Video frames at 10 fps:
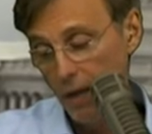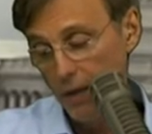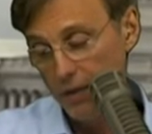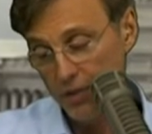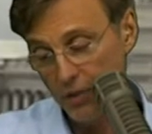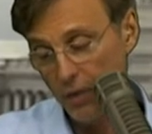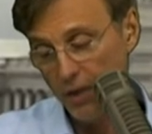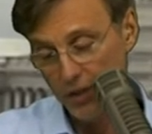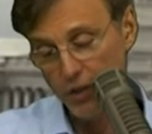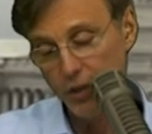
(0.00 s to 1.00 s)
this is what
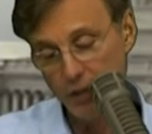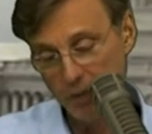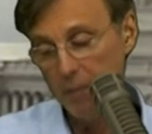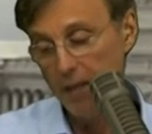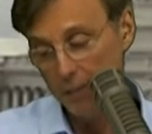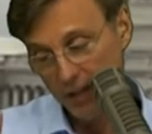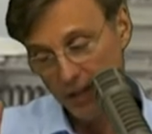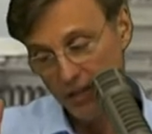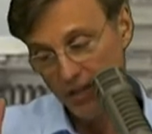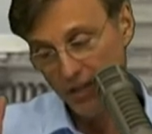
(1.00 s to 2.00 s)
concerns me about it
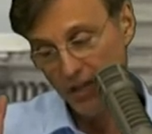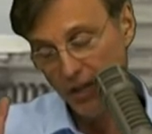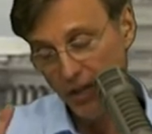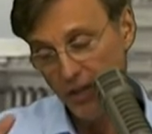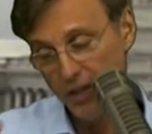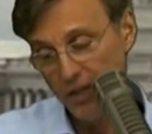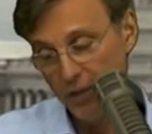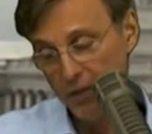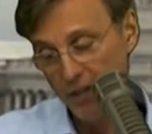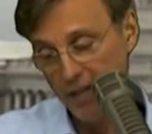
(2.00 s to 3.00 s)
because they're, you
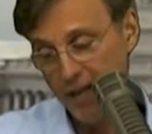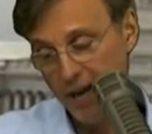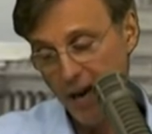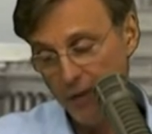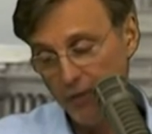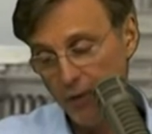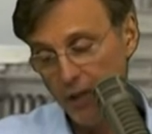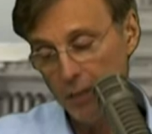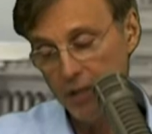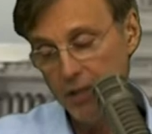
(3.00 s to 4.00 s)
know, I, I refer to
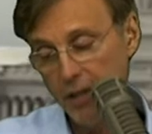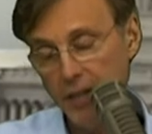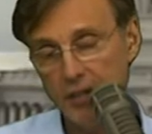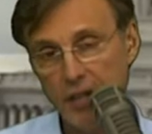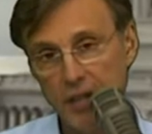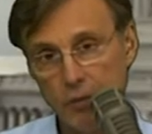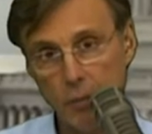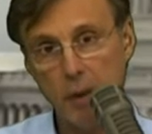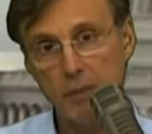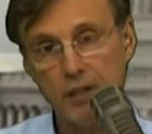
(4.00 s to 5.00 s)
libertarians as
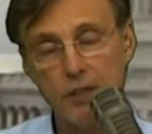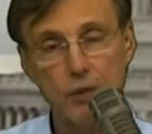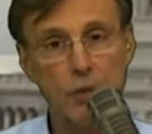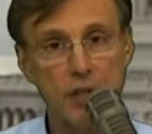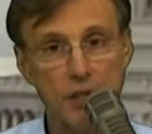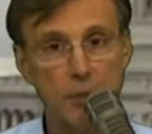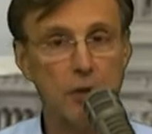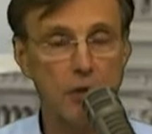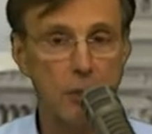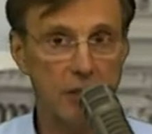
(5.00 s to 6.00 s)
Republicans who want to
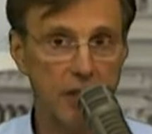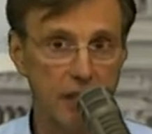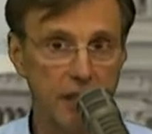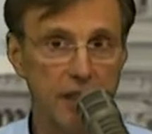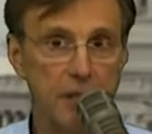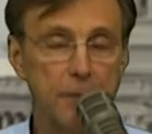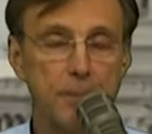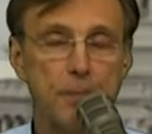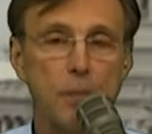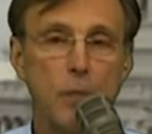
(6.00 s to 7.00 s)
smoke dope and get laid
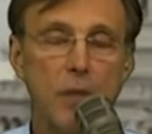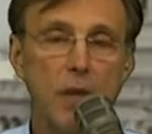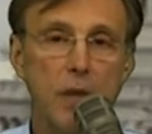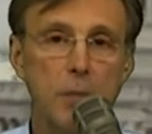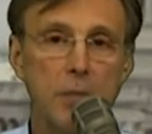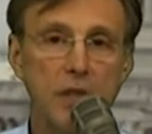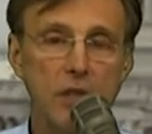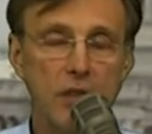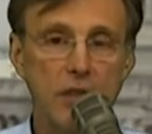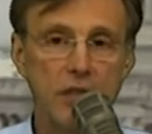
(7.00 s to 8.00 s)

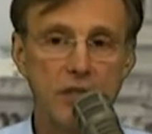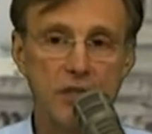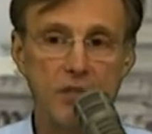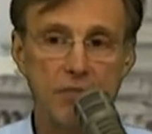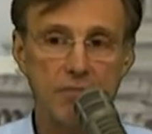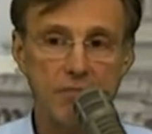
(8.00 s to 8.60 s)
because